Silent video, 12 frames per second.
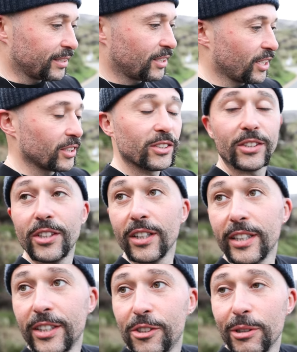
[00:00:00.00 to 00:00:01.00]
had to change the
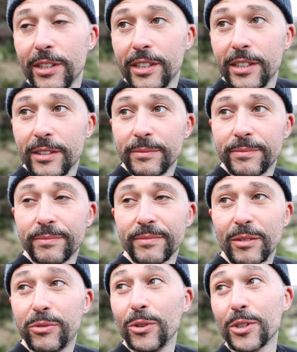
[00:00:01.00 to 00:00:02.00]
tyre, he shredded it.
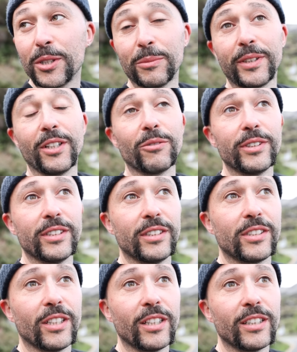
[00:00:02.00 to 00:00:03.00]
Unfortunately, we got rid
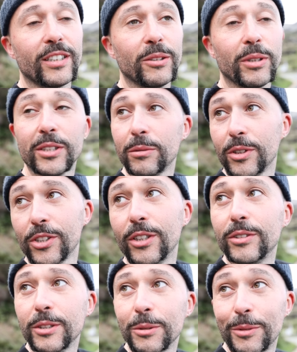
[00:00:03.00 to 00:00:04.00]
of the tyre, otherwise I would have
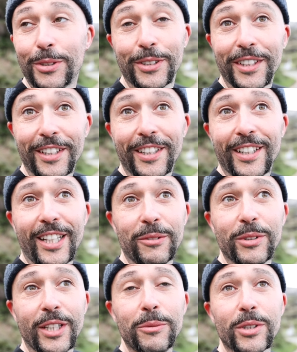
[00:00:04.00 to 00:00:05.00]
shown you.
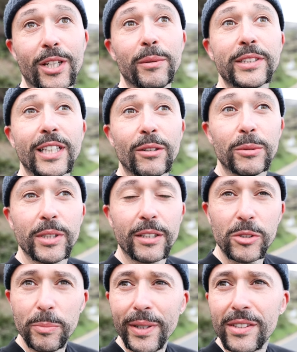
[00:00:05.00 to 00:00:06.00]
He was coming down, he was
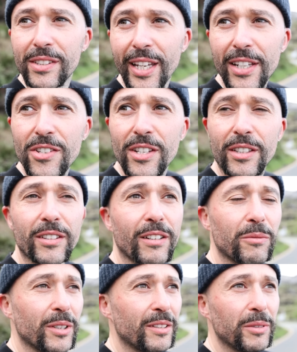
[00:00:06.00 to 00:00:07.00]
like, it's a bit sketchy. I
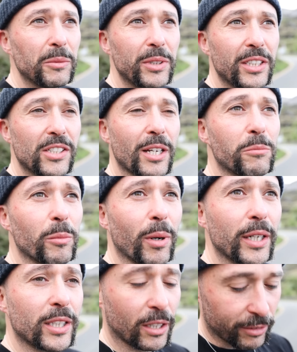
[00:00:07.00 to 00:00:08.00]
think we need to check my
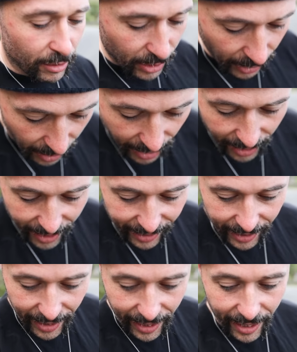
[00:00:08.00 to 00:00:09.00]
bike over. I was like,
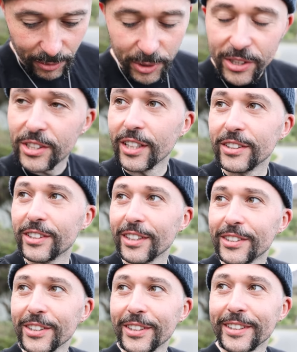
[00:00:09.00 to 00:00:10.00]
yeah, we should change
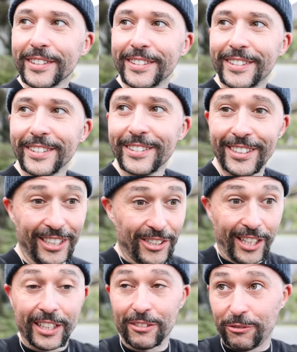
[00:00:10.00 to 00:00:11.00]
that tyre.
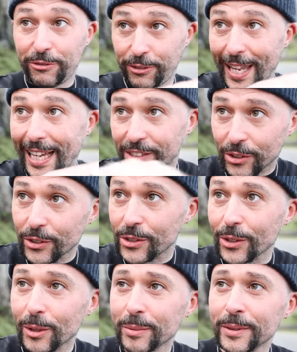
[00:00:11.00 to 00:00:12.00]
Like, flat on
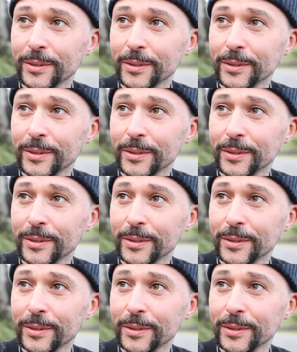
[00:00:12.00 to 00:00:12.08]
the top.